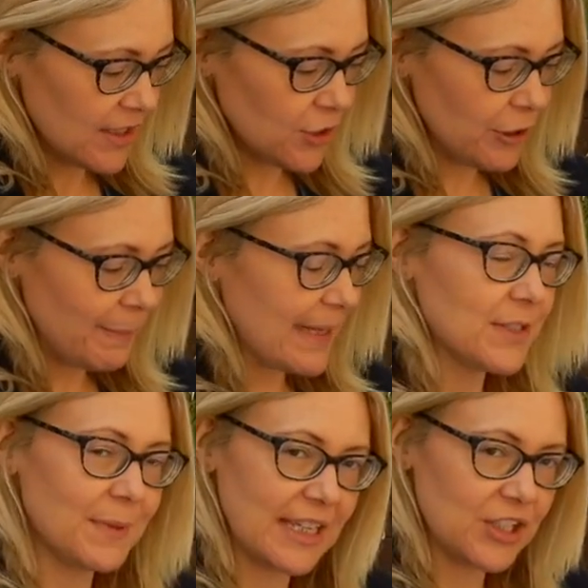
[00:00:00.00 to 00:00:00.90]
Do your
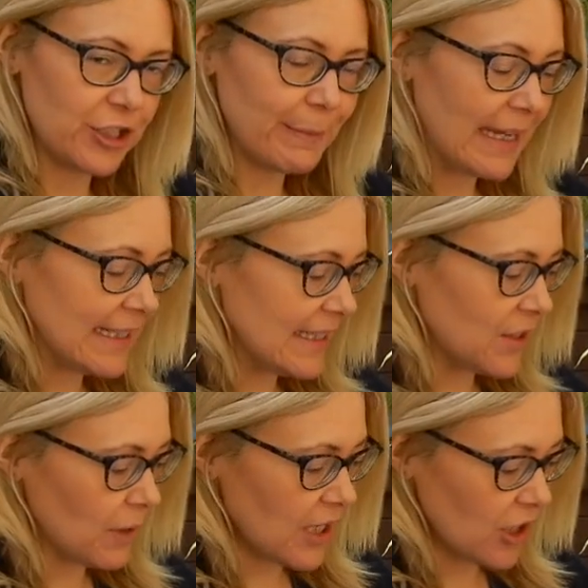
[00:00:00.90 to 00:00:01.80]
best with this. You may
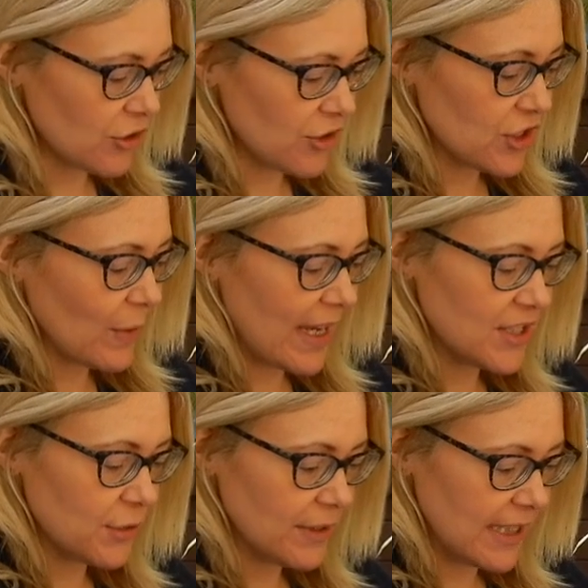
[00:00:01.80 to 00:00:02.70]
need the 100 square
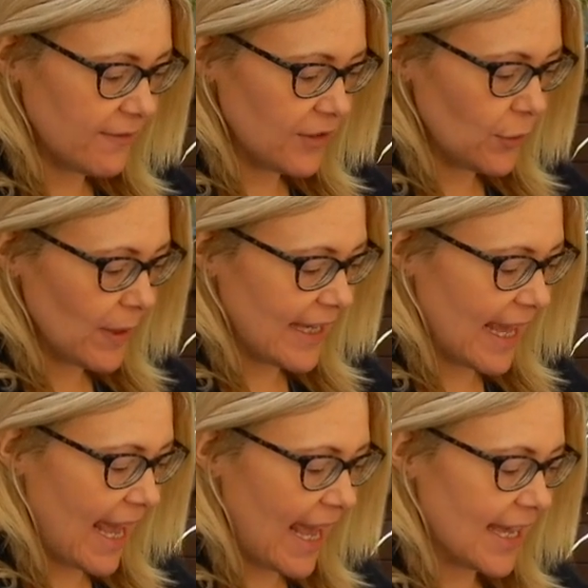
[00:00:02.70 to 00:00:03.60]
to give you a
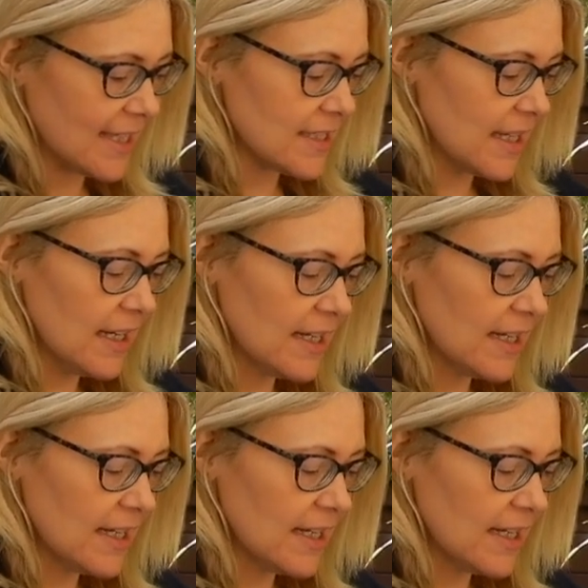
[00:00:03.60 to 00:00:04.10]
hand.